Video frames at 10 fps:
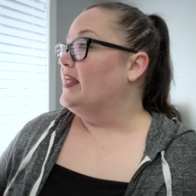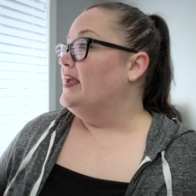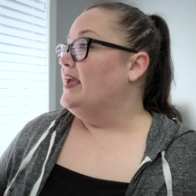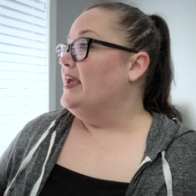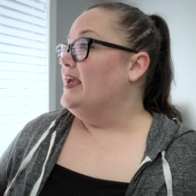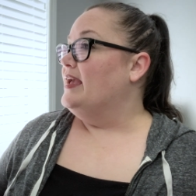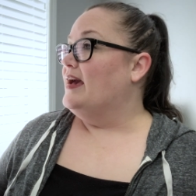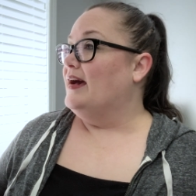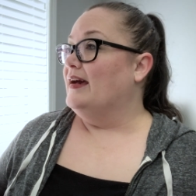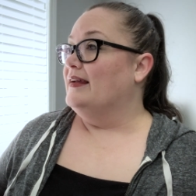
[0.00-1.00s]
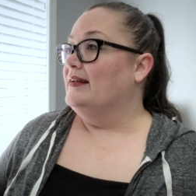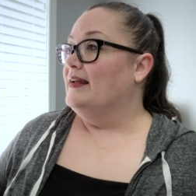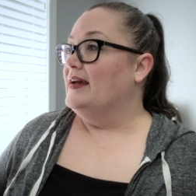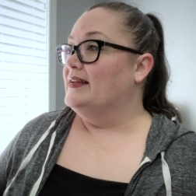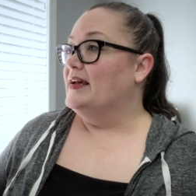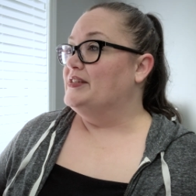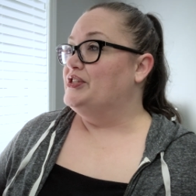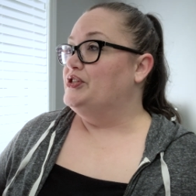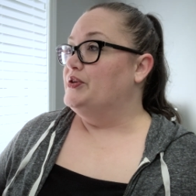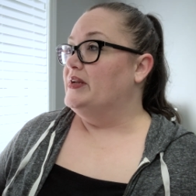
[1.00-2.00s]
a, uh, a, a,
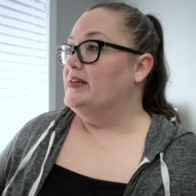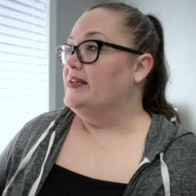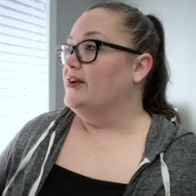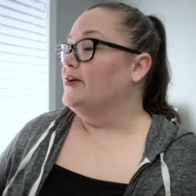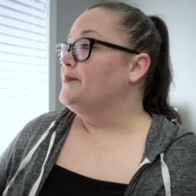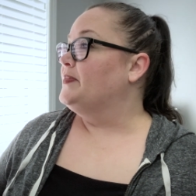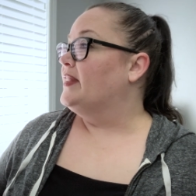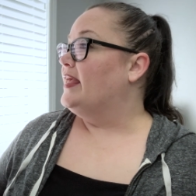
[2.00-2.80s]
student here,